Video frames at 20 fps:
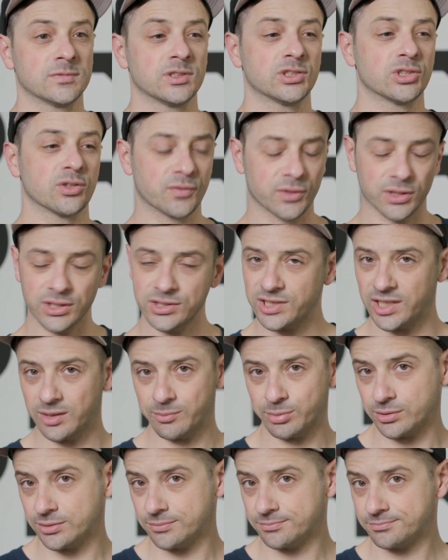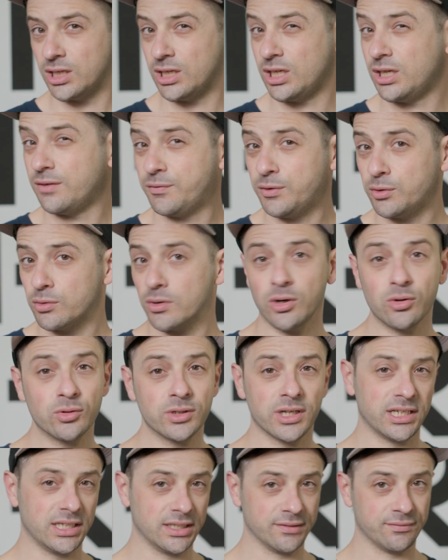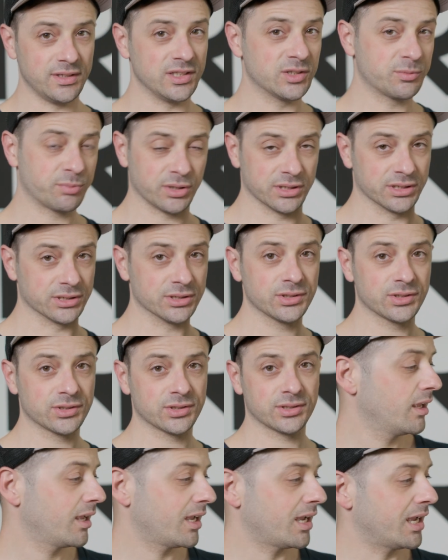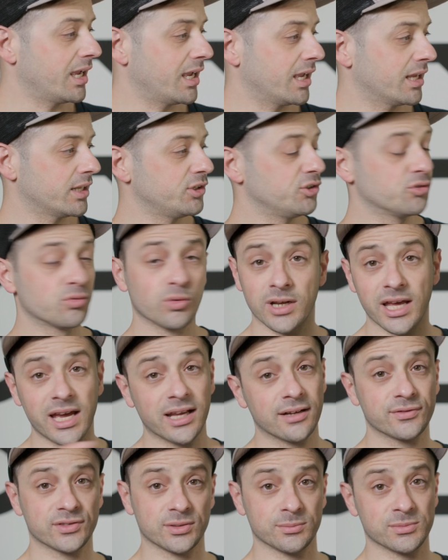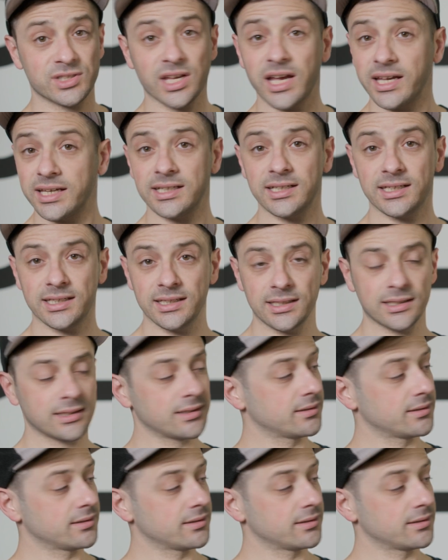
So for example, if you own any of these printers and you run out of some cyan ink